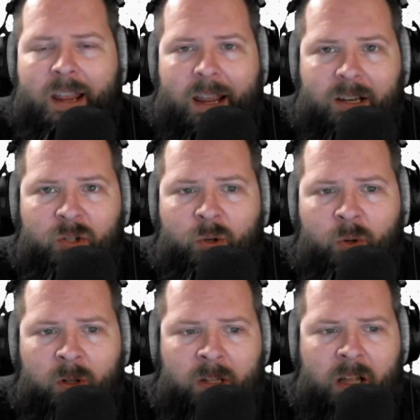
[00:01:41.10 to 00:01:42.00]
it
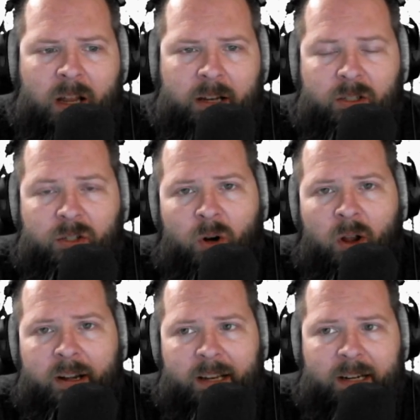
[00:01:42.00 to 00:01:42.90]
drew a line to
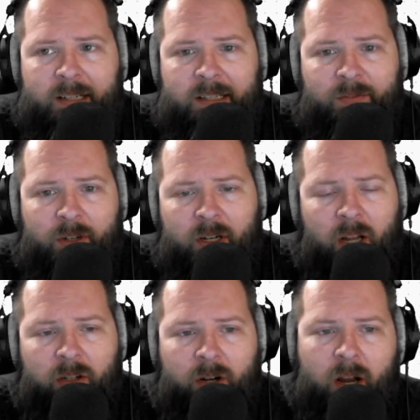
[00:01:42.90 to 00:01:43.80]
draw it in a different
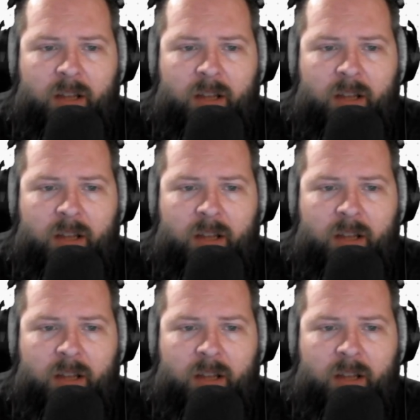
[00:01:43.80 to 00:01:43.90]
color,